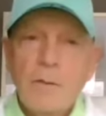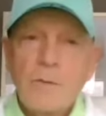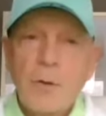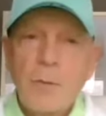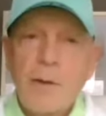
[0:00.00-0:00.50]

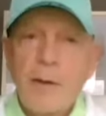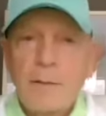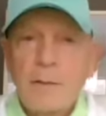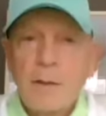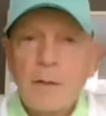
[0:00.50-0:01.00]
So we had
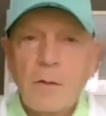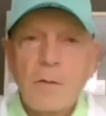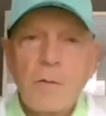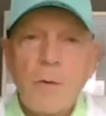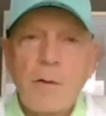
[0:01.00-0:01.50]

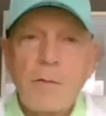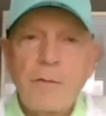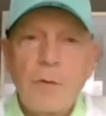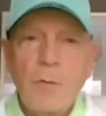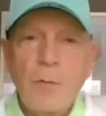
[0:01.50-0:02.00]
quite a
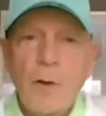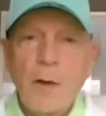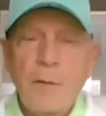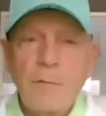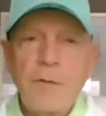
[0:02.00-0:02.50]
few
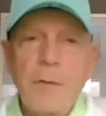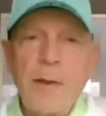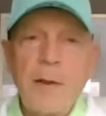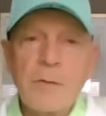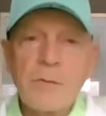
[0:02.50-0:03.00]
uh,
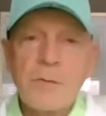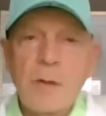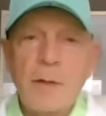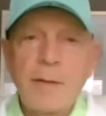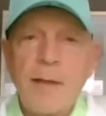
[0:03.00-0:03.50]
females
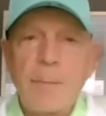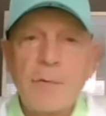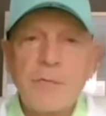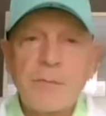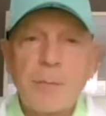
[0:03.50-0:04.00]
on
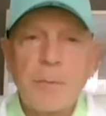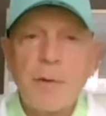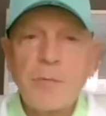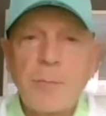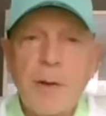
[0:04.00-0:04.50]
campus from the
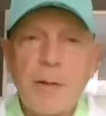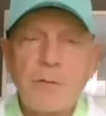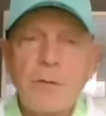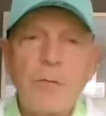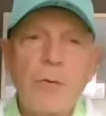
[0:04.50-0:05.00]
metropolitan New